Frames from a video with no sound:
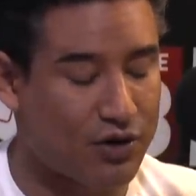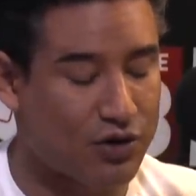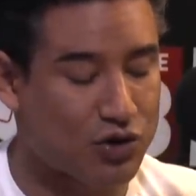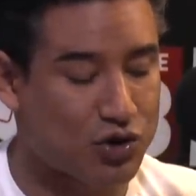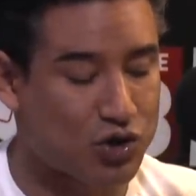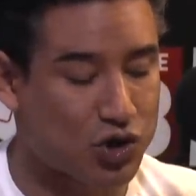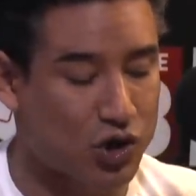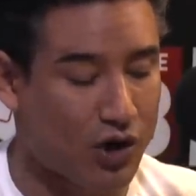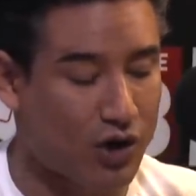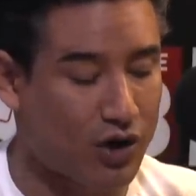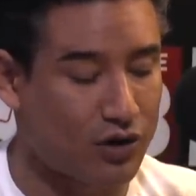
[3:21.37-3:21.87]

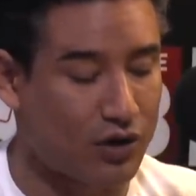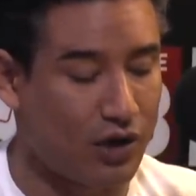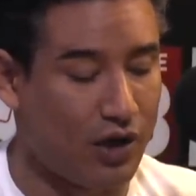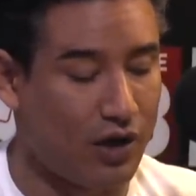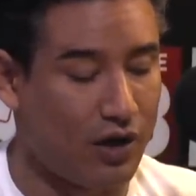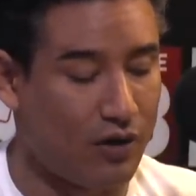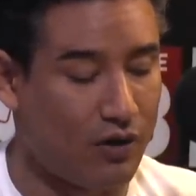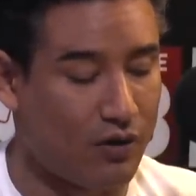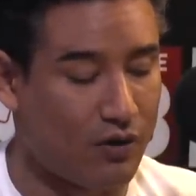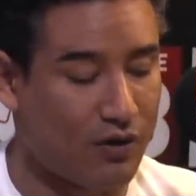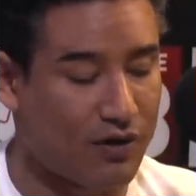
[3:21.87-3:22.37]

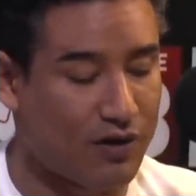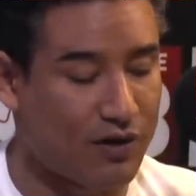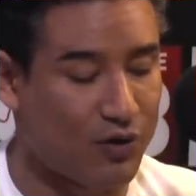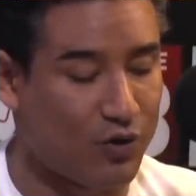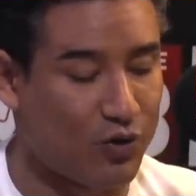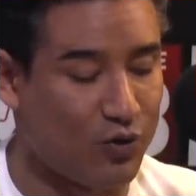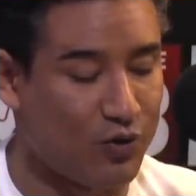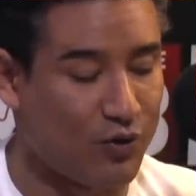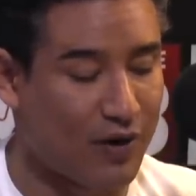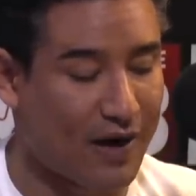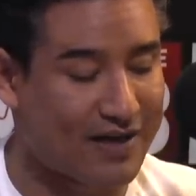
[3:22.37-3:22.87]
Charlo,
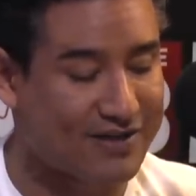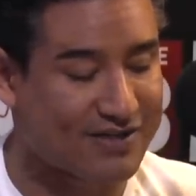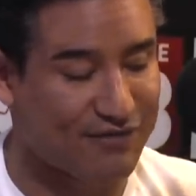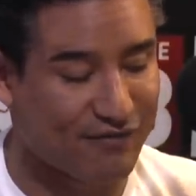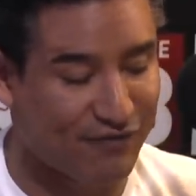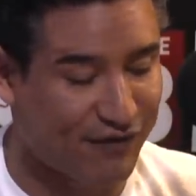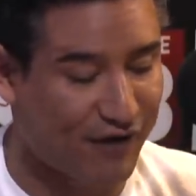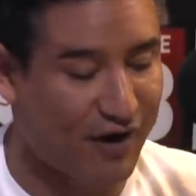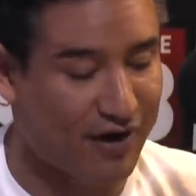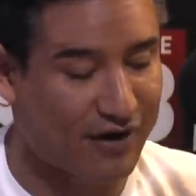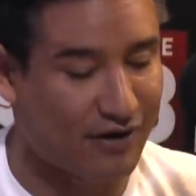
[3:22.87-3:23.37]
who hasn't
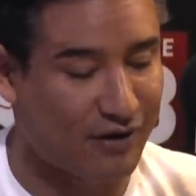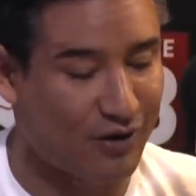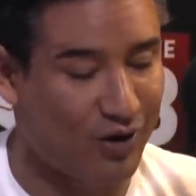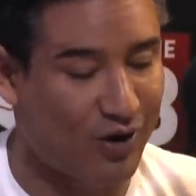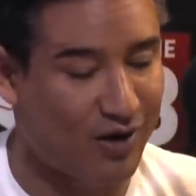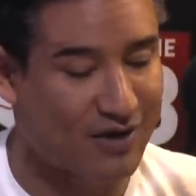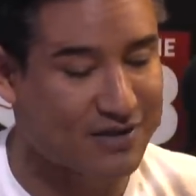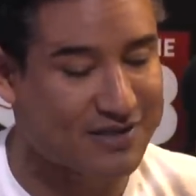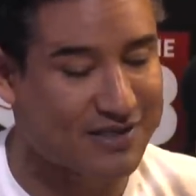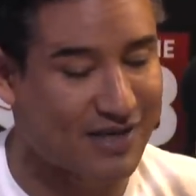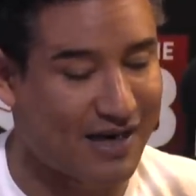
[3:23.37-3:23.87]
fought in a
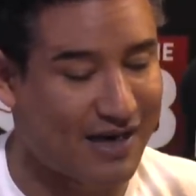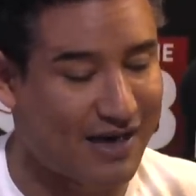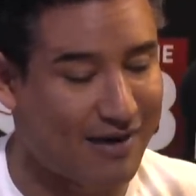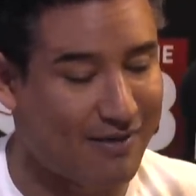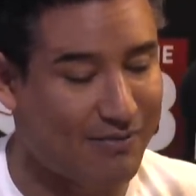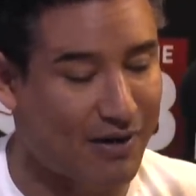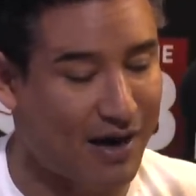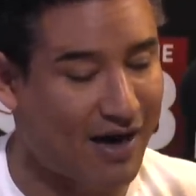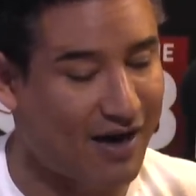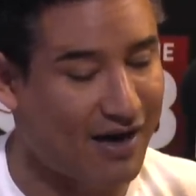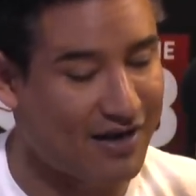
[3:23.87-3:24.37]
long
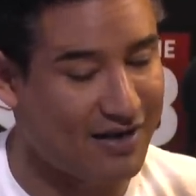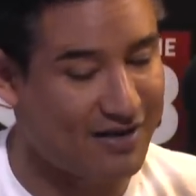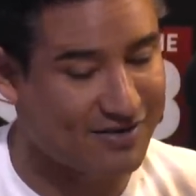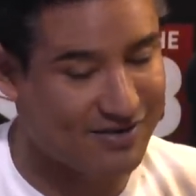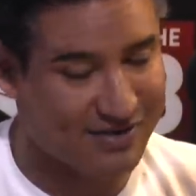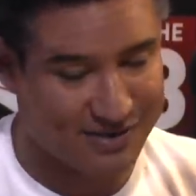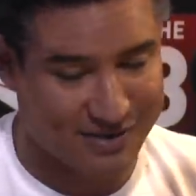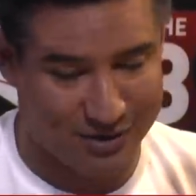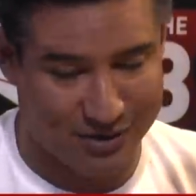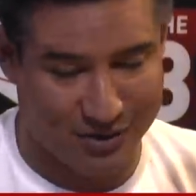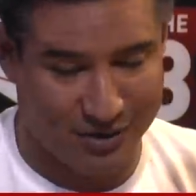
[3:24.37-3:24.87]
time, is
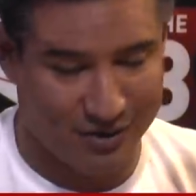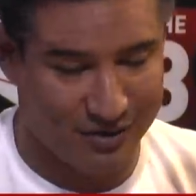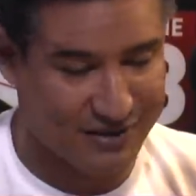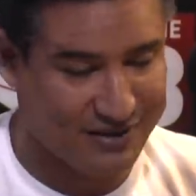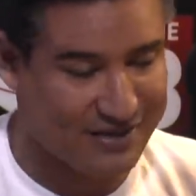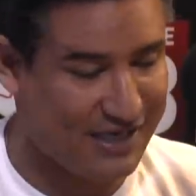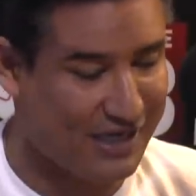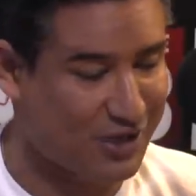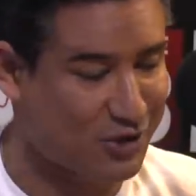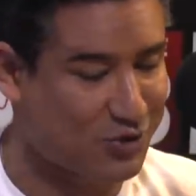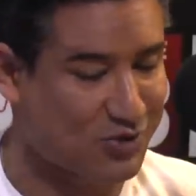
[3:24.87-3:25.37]
still a
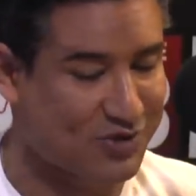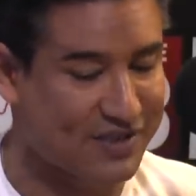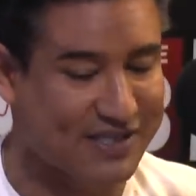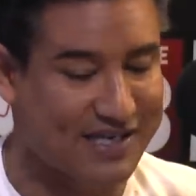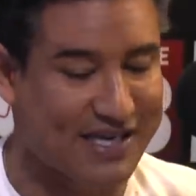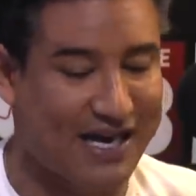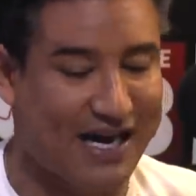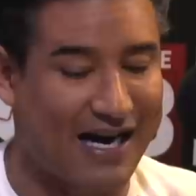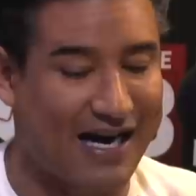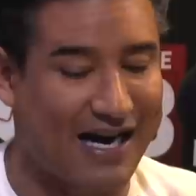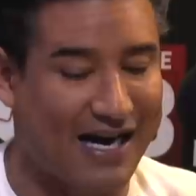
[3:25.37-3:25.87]
dangerous
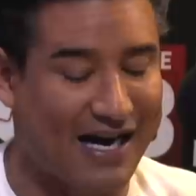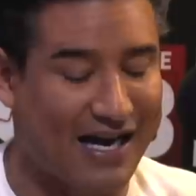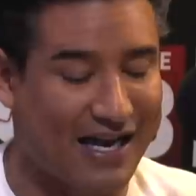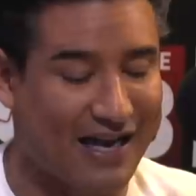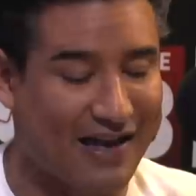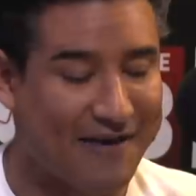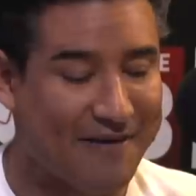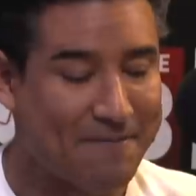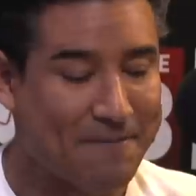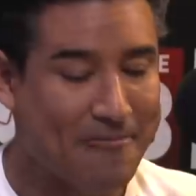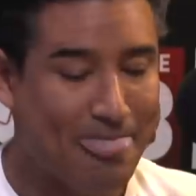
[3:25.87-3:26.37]

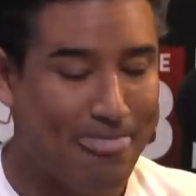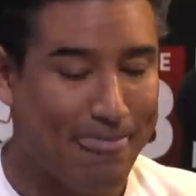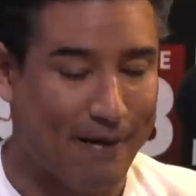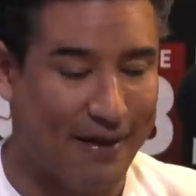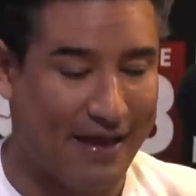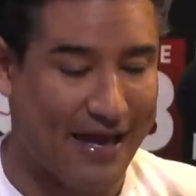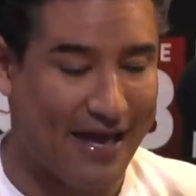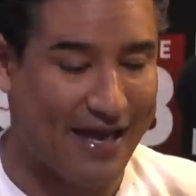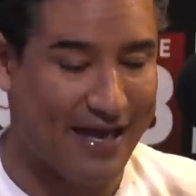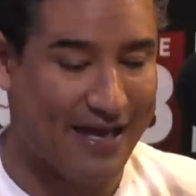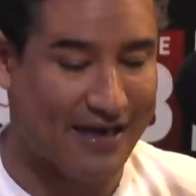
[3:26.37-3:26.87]
guy.
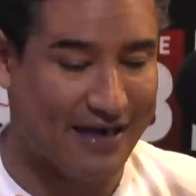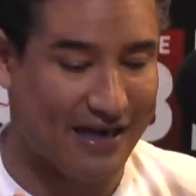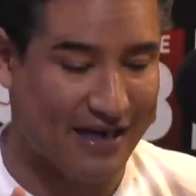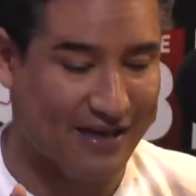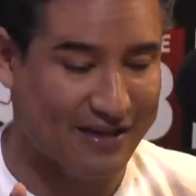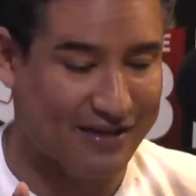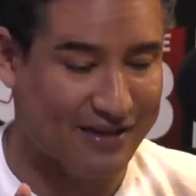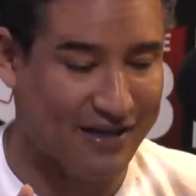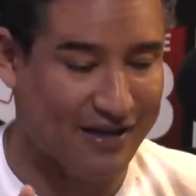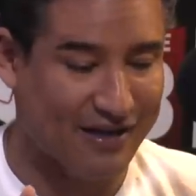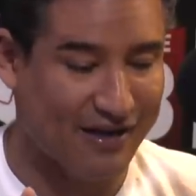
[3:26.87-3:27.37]
And I
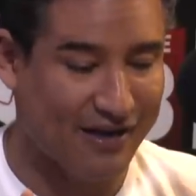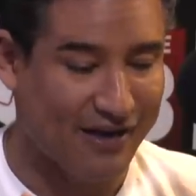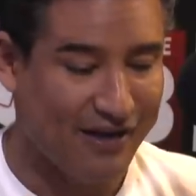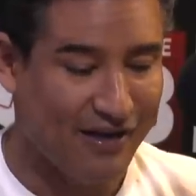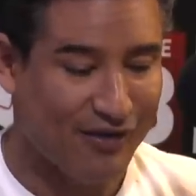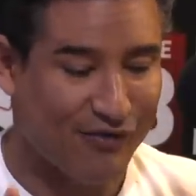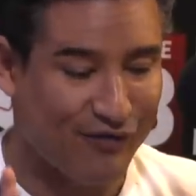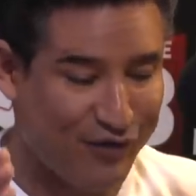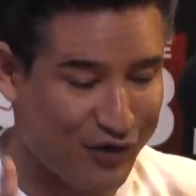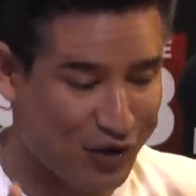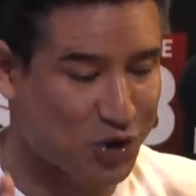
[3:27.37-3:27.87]
think
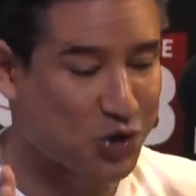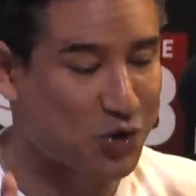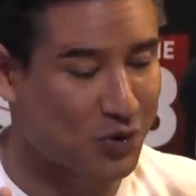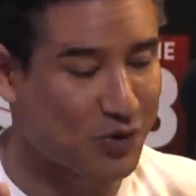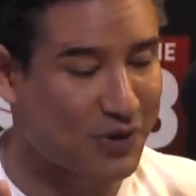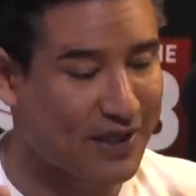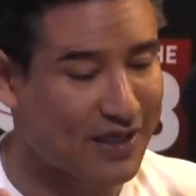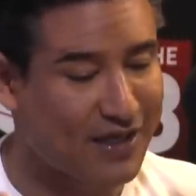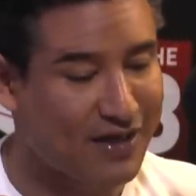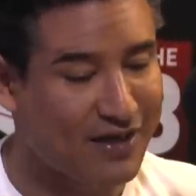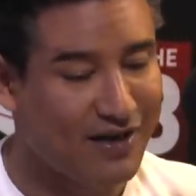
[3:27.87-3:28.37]

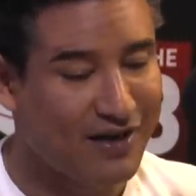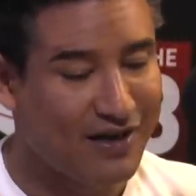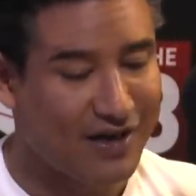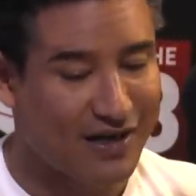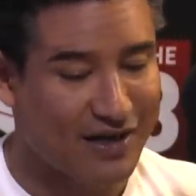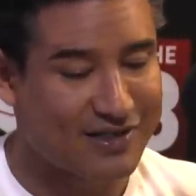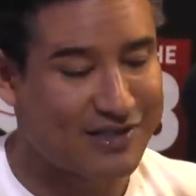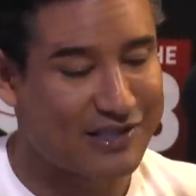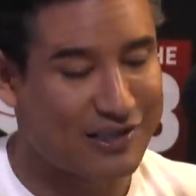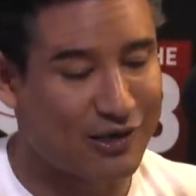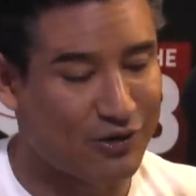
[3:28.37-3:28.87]
visually,
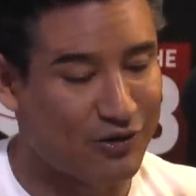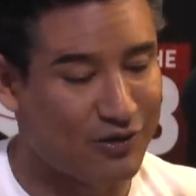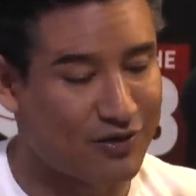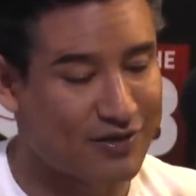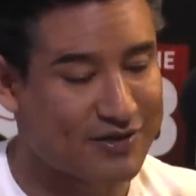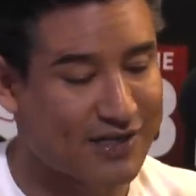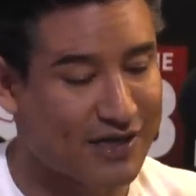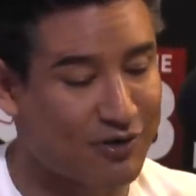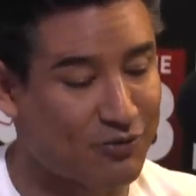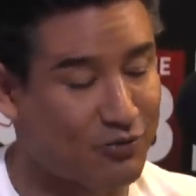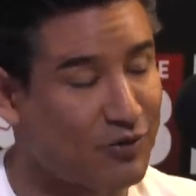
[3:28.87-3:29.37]
it still
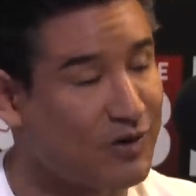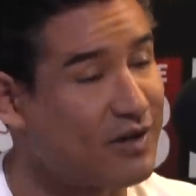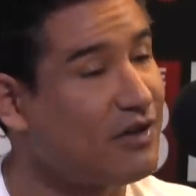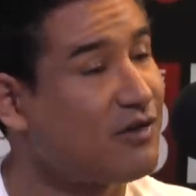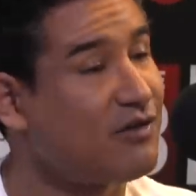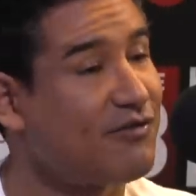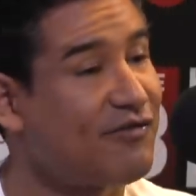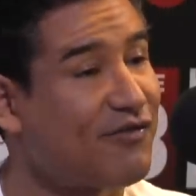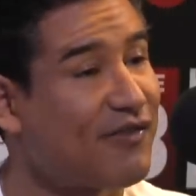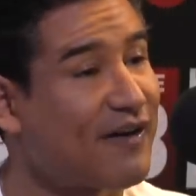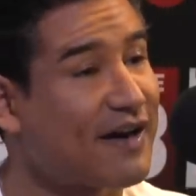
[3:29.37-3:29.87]
looks like a really
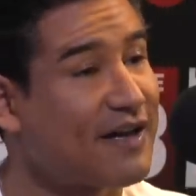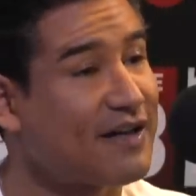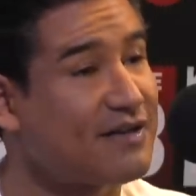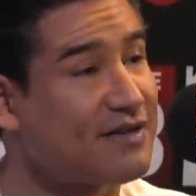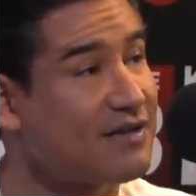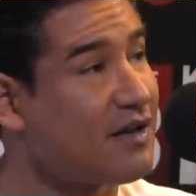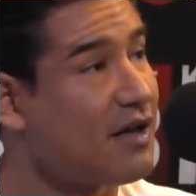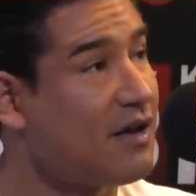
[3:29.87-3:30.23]
good fight.